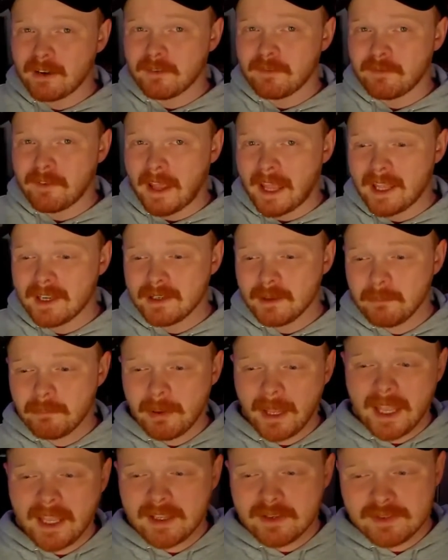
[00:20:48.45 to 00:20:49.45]
fandom
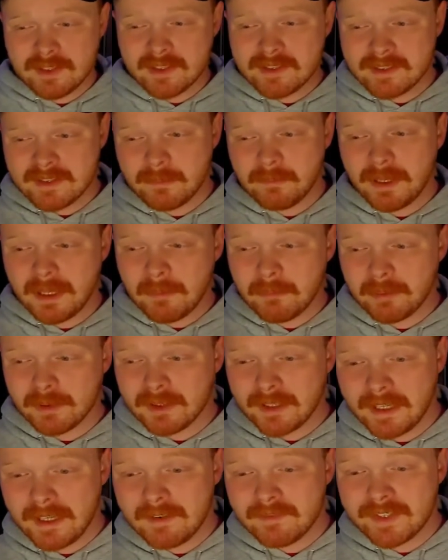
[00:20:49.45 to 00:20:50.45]
page is to be
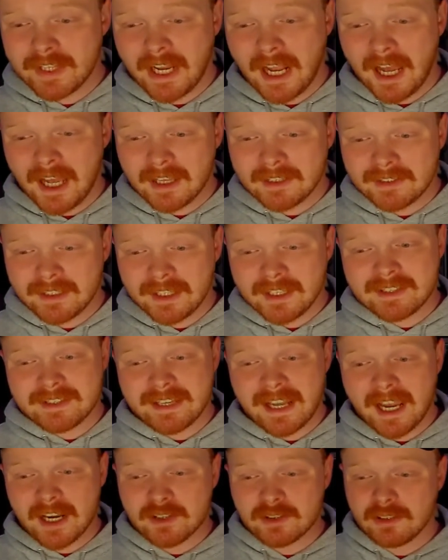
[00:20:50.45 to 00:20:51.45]
believed, Katya has
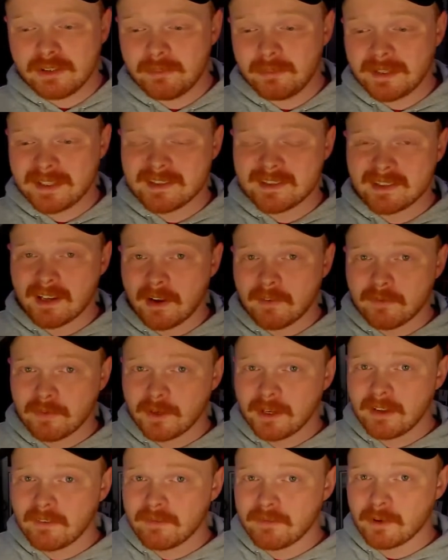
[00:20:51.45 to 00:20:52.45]
actually been
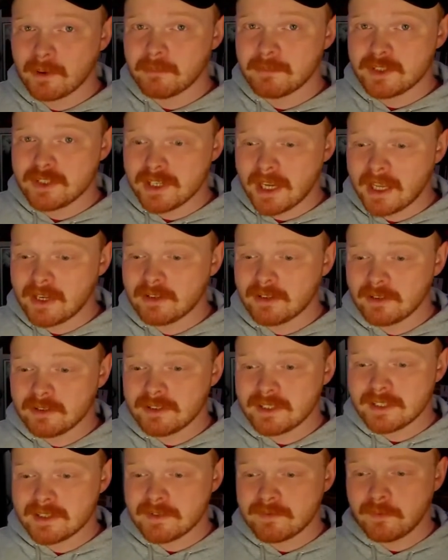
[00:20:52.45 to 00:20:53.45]
suffering from gender
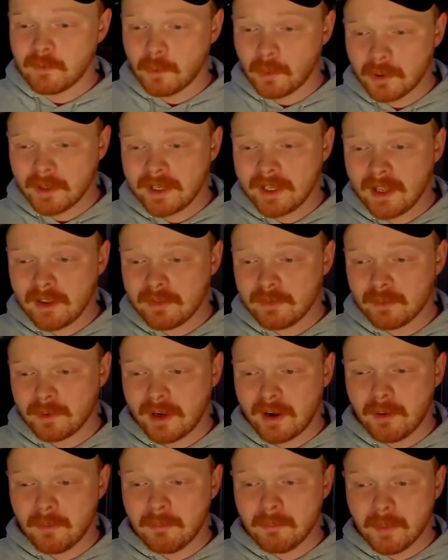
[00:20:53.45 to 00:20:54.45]
dysphoria
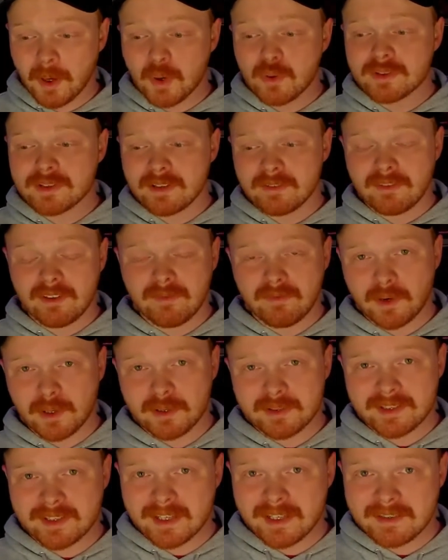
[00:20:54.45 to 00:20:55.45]
throughout most of the
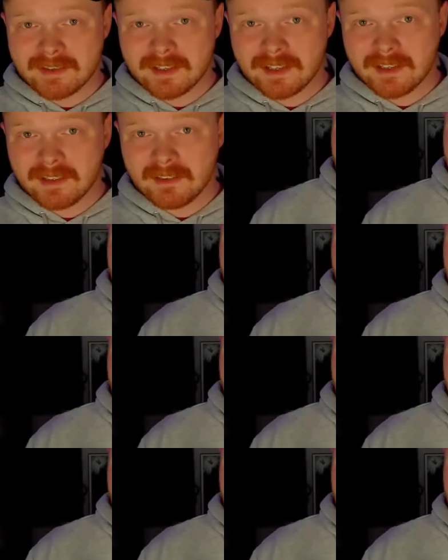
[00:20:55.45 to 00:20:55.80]
first season.